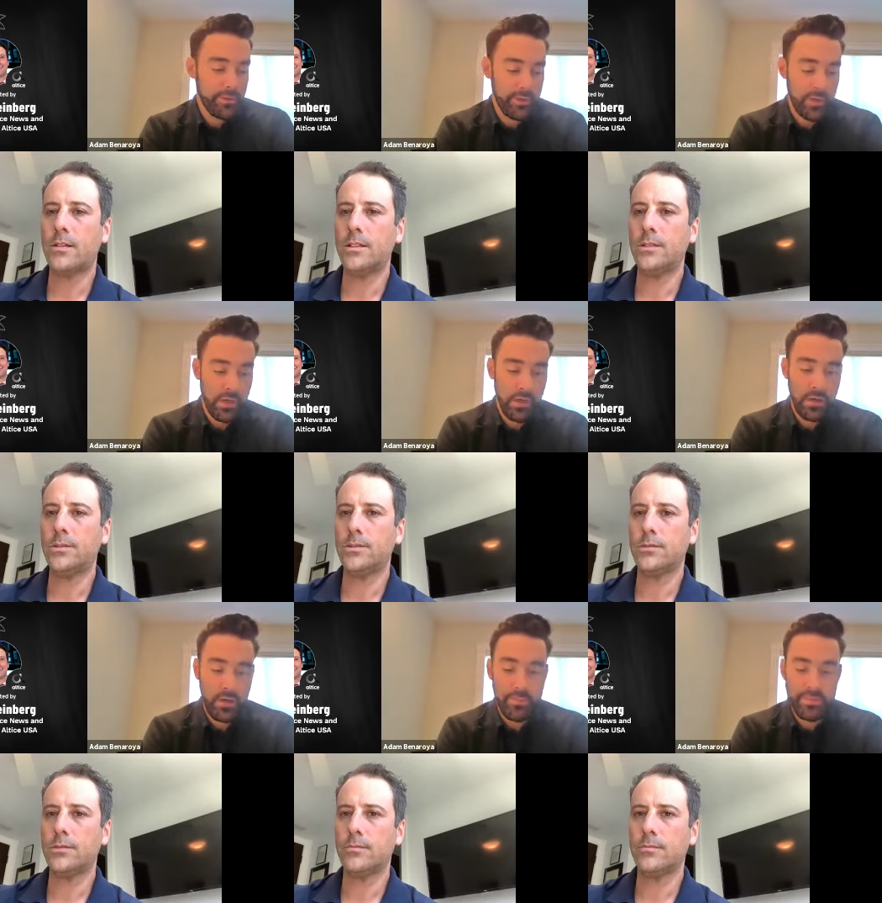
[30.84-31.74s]

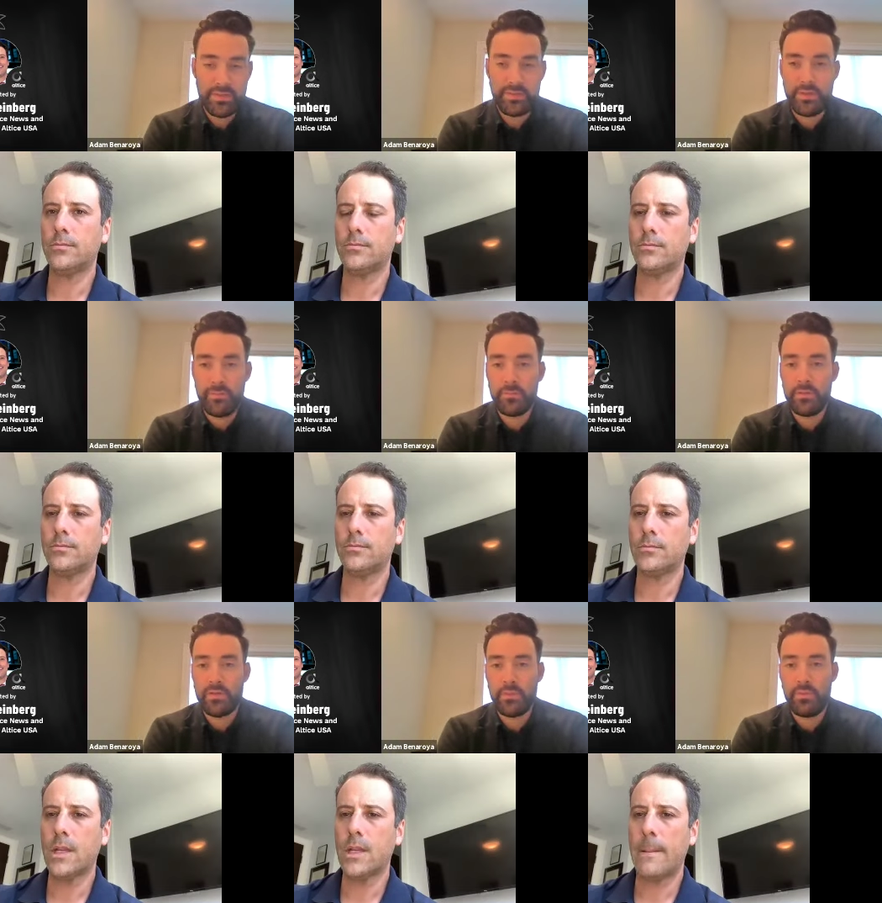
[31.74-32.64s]
Speaker 1: sure. I mean, it's
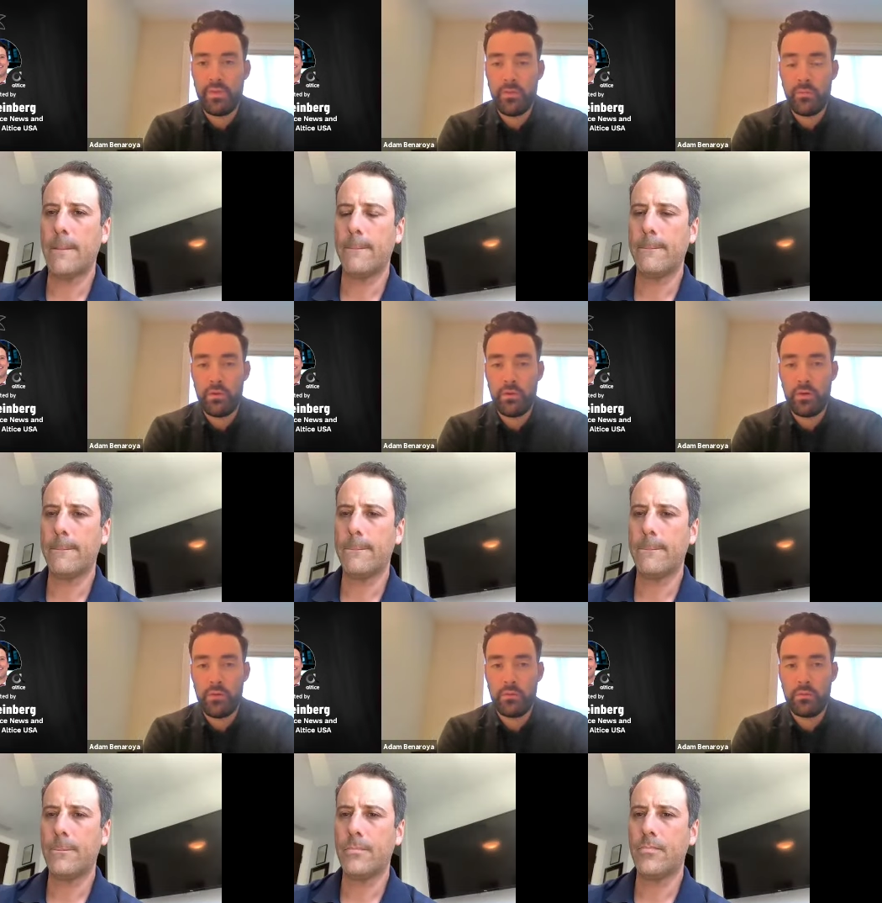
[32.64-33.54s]
definitely something that
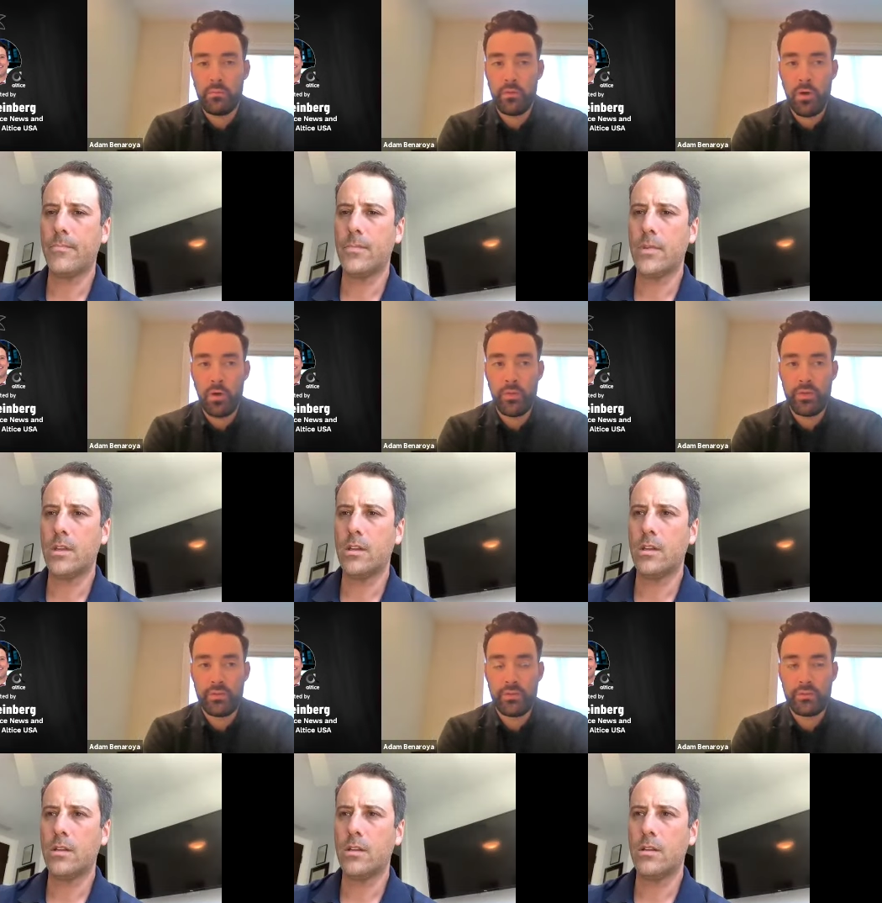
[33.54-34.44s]
we're we're
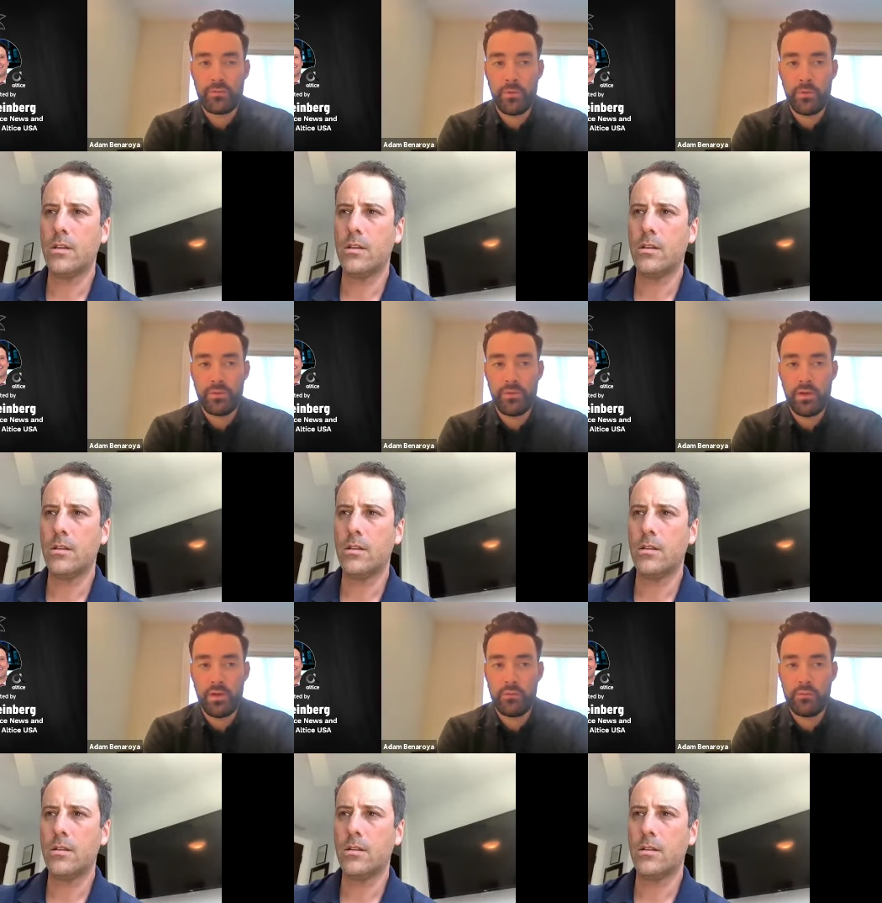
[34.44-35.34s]
always focused
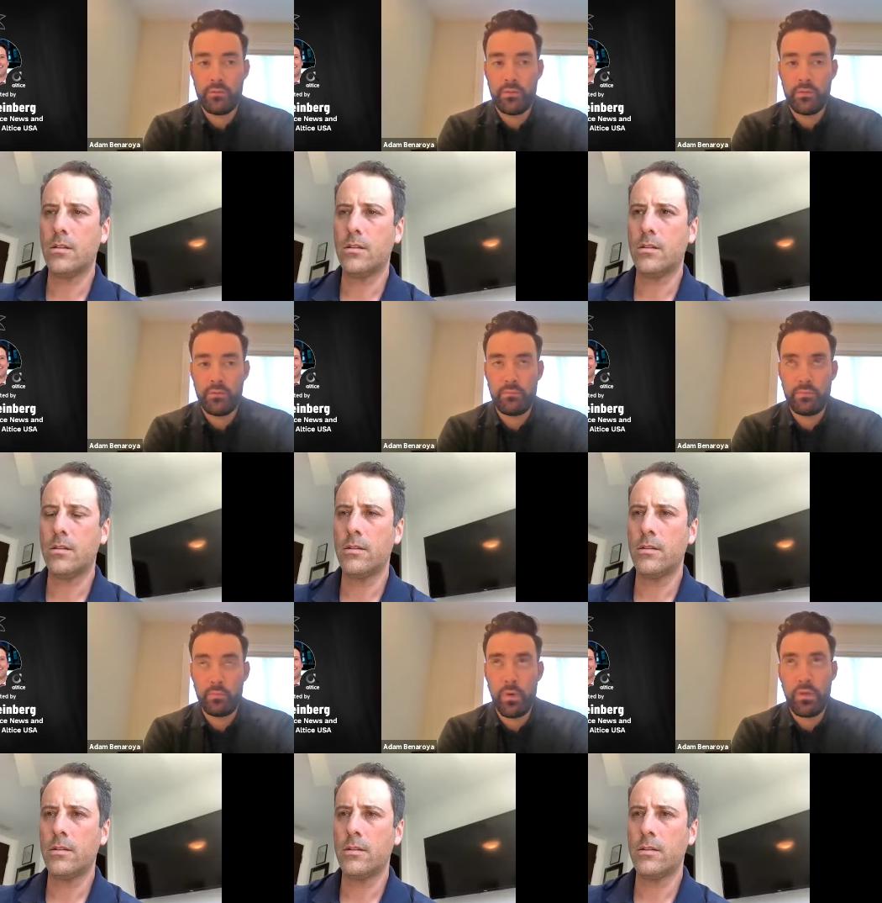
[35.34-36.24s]
on,
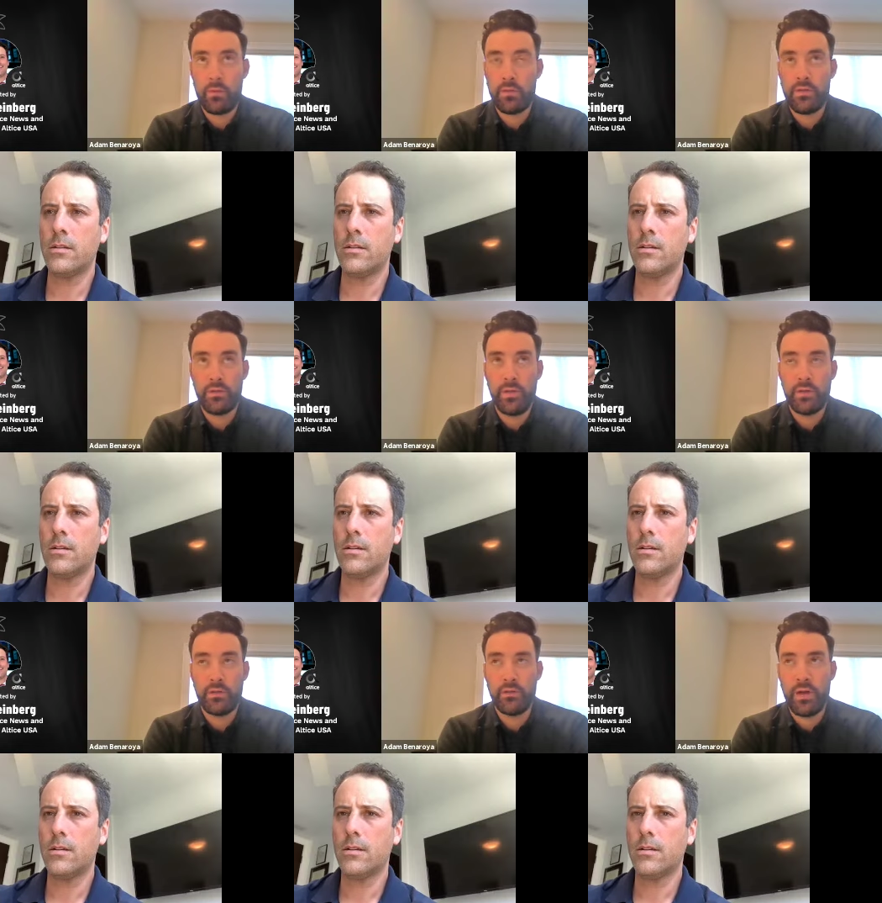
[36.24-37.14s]
whether we're
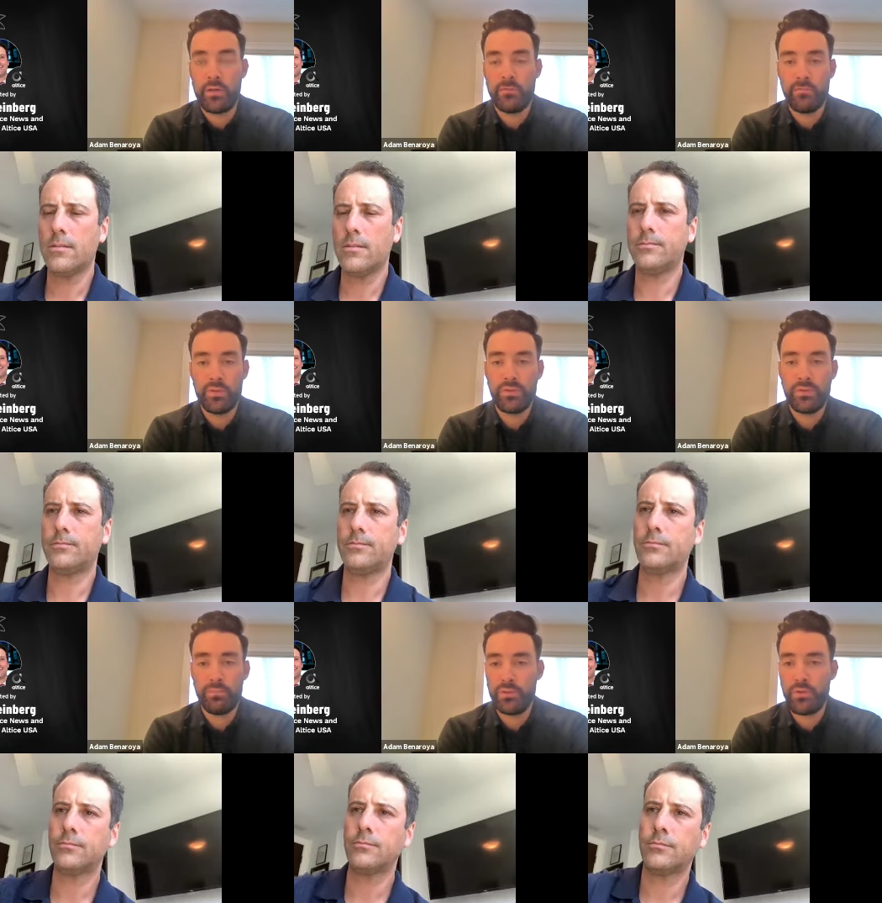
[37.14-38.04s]
doing kind of
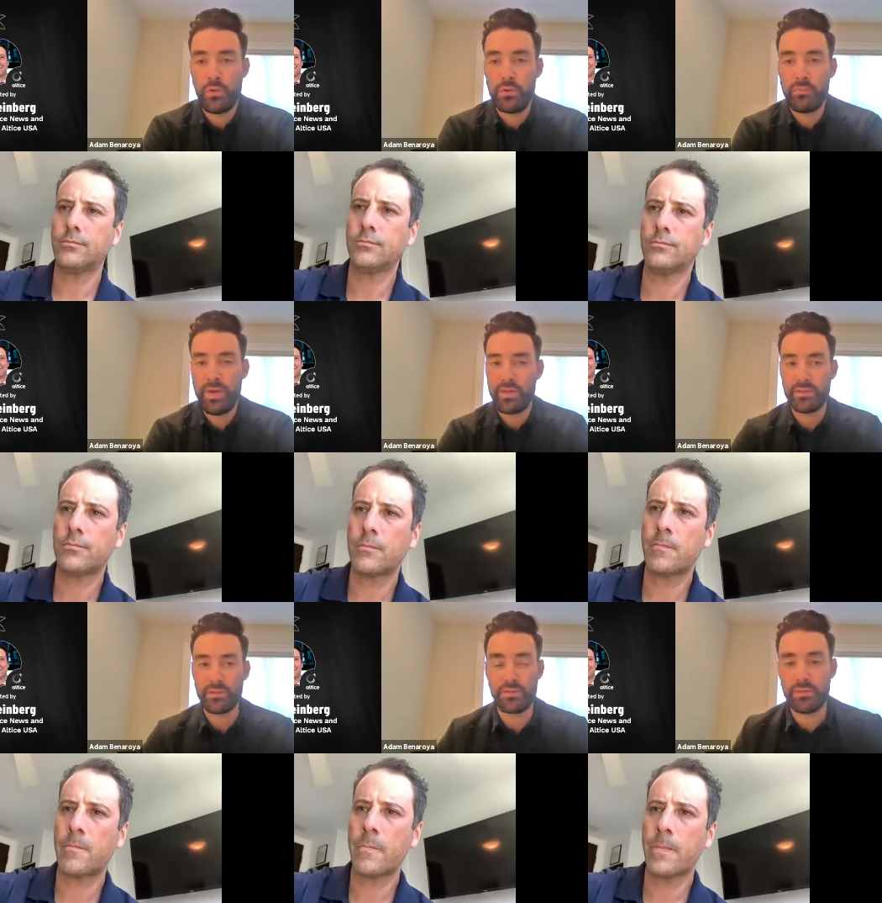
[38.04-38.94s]
persona
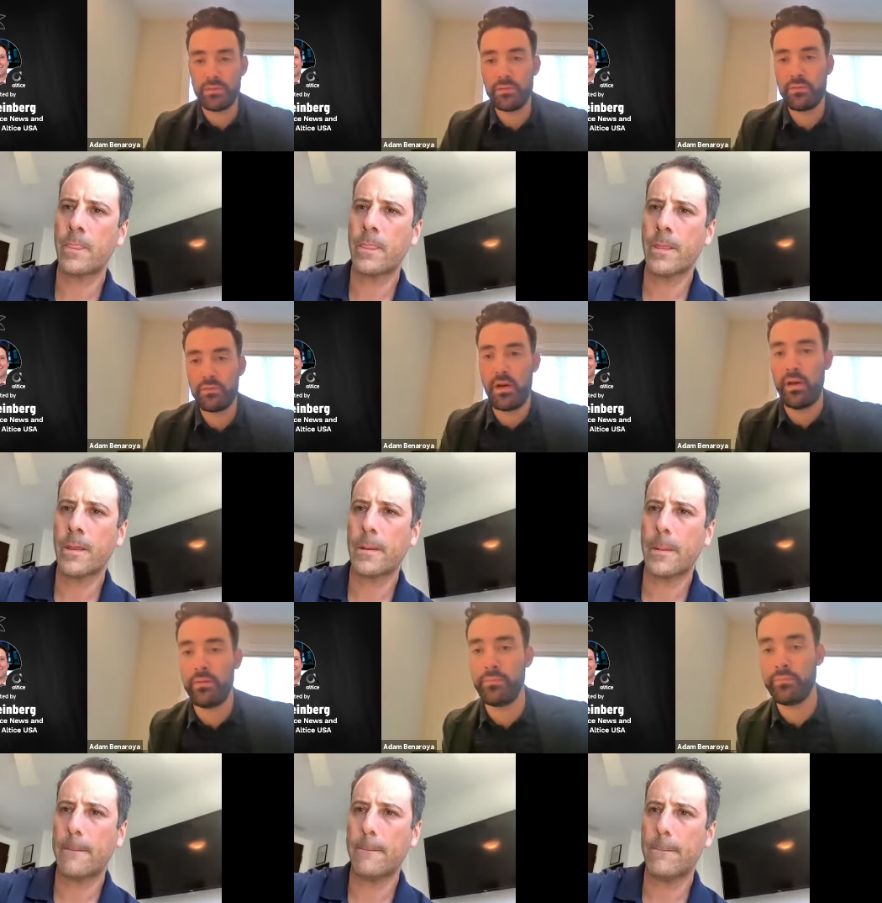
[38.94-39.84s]
based
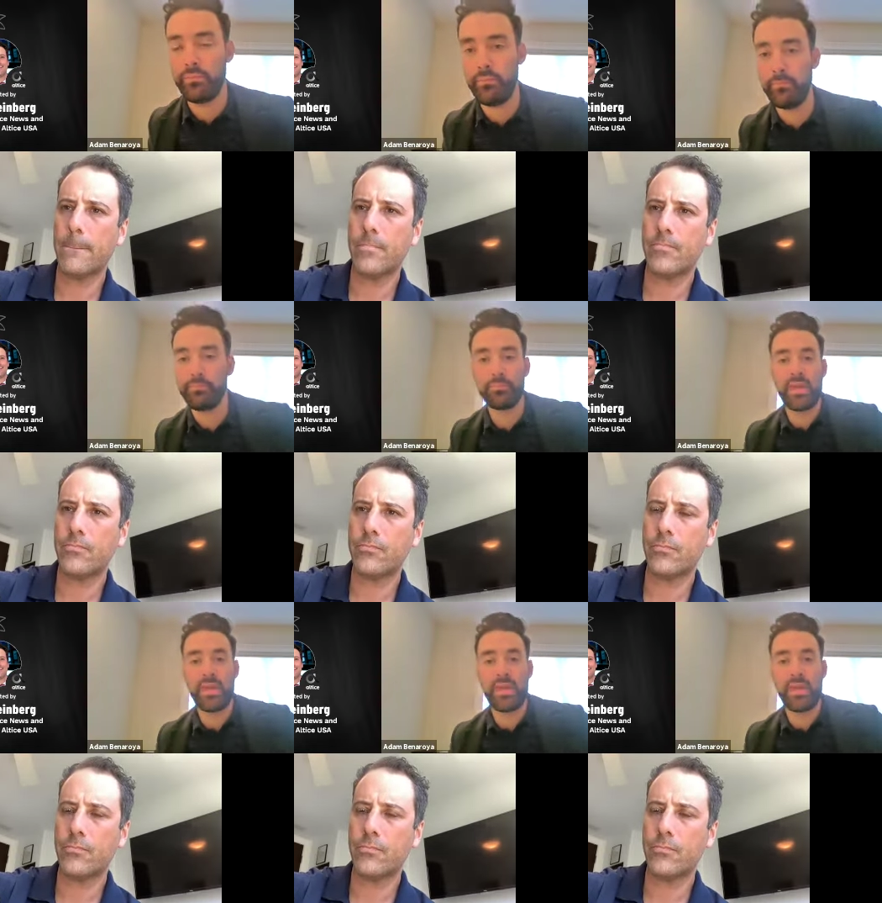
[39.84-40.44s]
um,